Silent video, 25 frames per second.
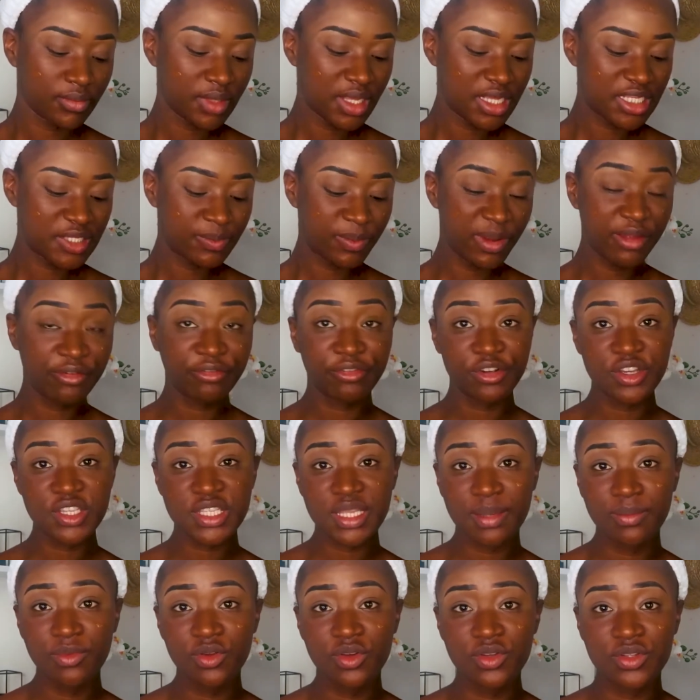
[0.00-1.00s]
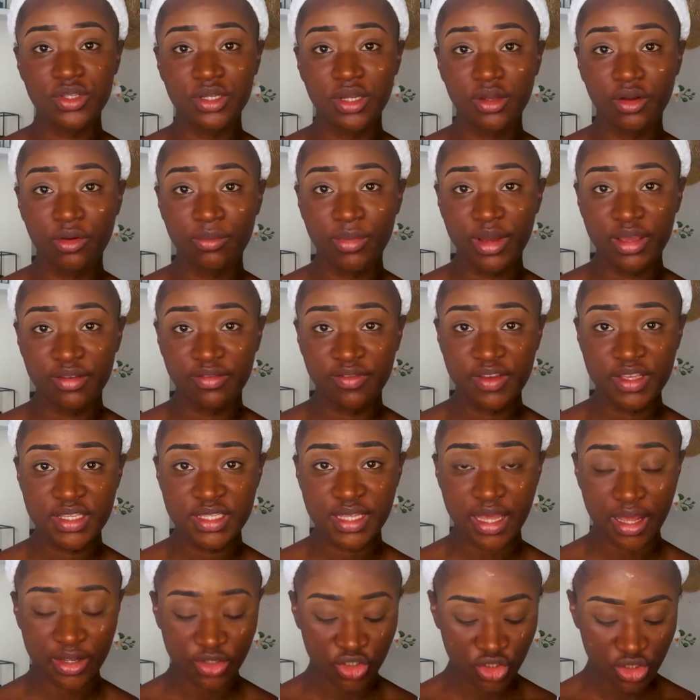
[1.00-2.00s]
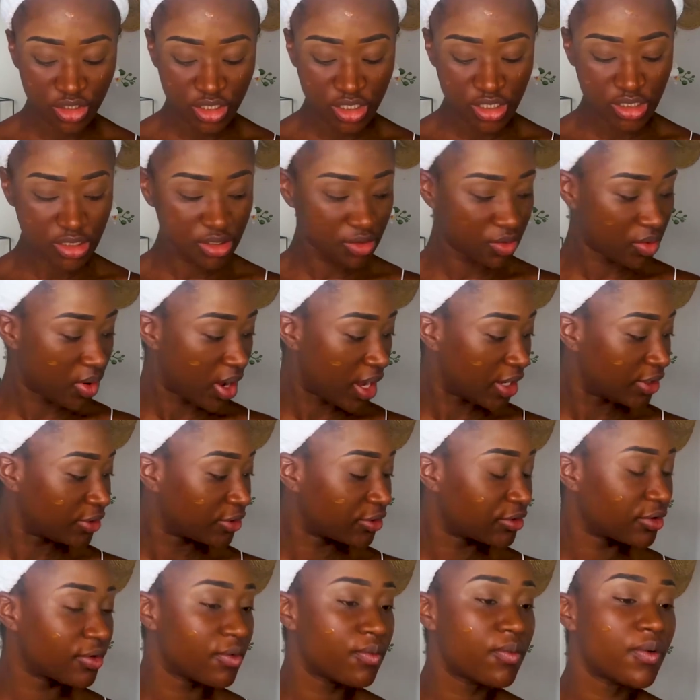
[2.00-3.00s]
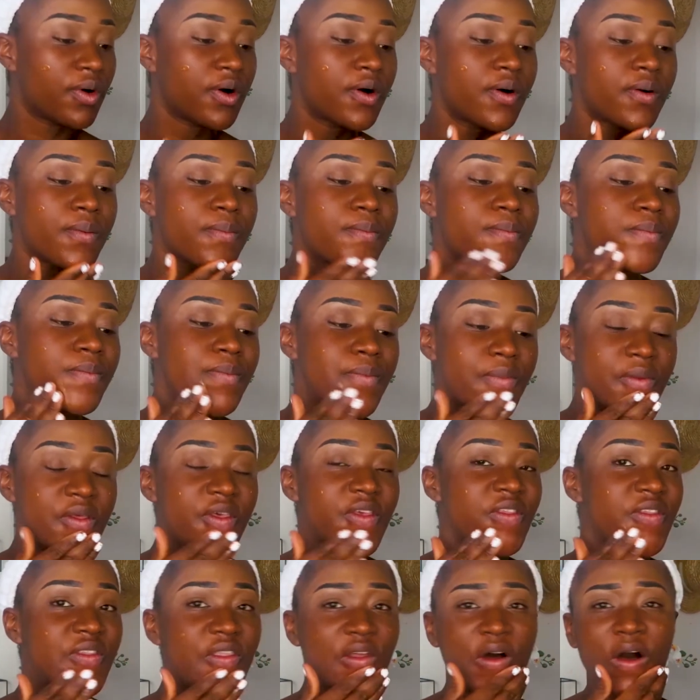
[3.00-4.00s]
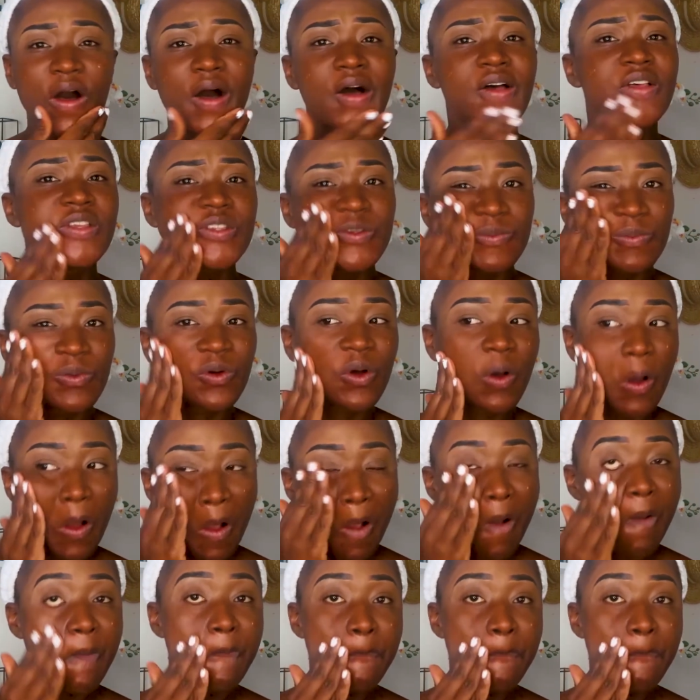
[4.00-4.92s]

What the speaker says: It's my first time using it on my face actually, so I don't know what it does, but